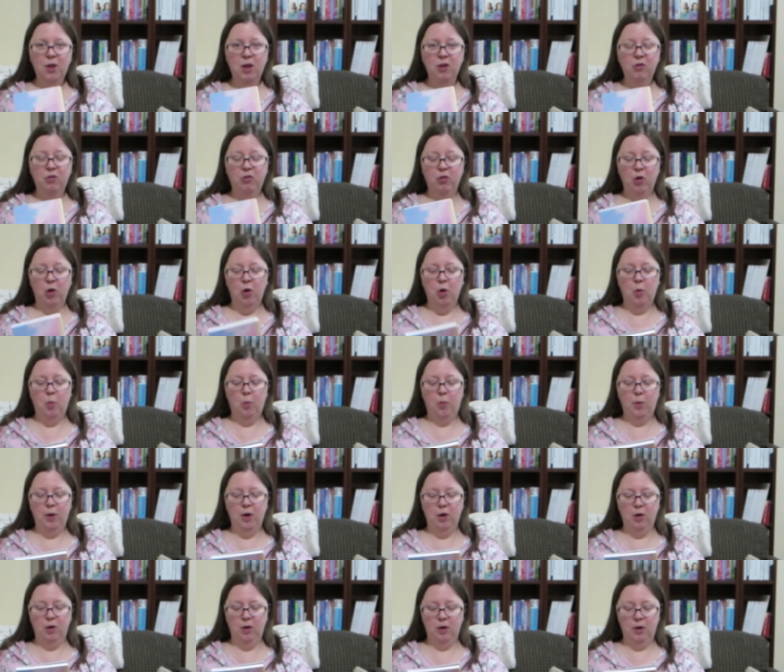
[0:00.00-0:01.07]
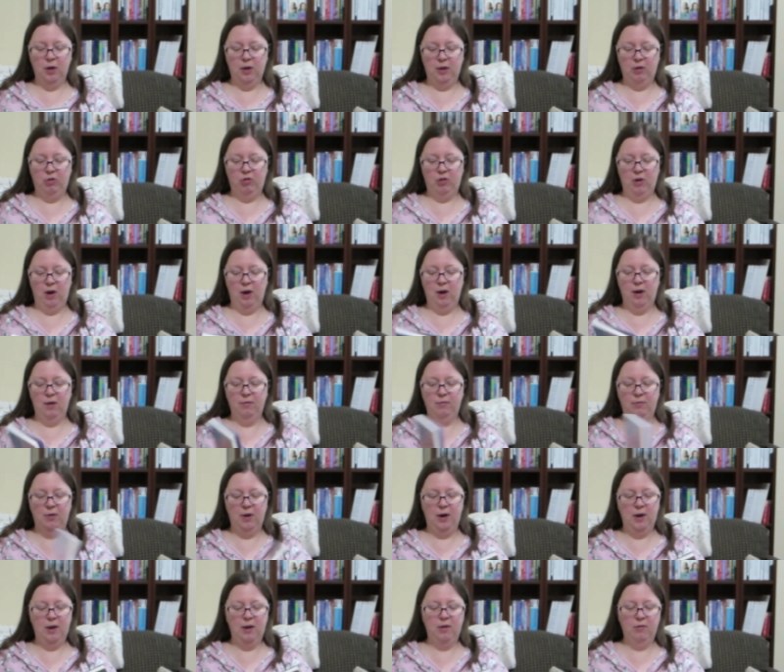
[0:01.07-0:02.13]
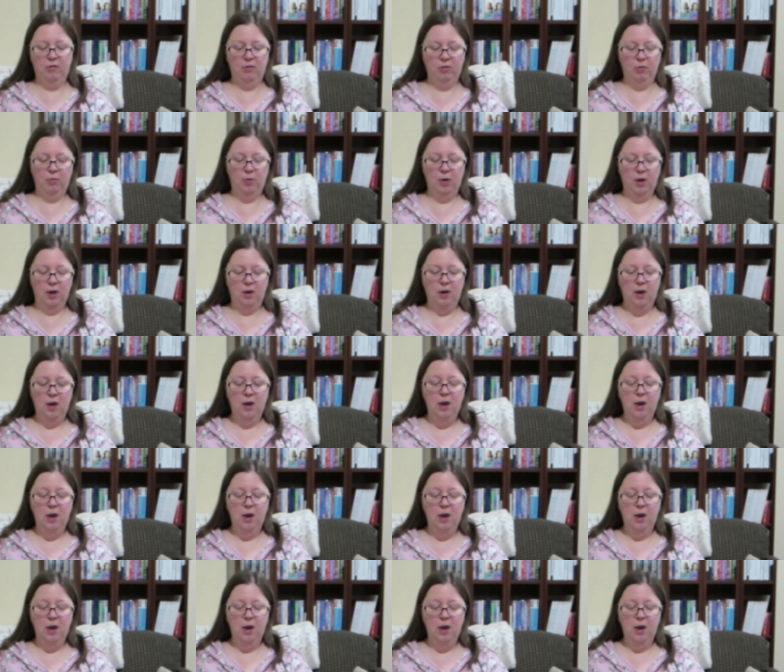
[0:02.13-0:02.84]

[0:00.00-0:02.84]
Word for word: So we are going to dive right into it